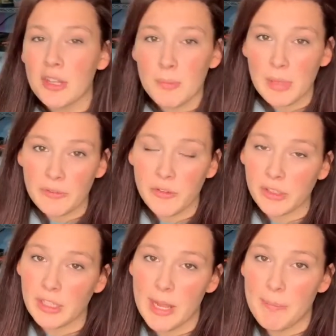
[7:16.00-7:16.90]
some
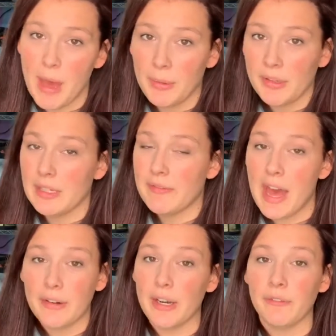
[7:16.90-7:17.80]
leftover clay pebbles that I've
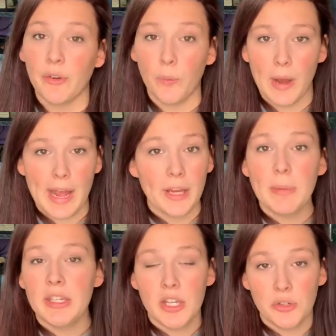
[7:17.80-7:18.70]
had around for a while,
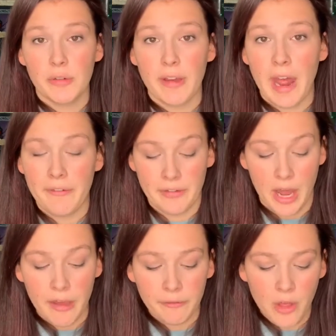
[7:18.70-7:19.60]
but I didn't know if I had
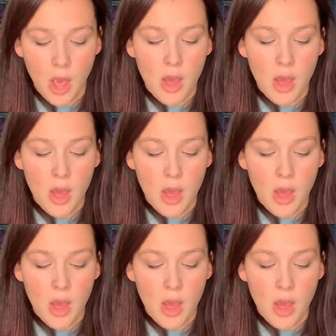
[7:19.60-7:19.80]
enough.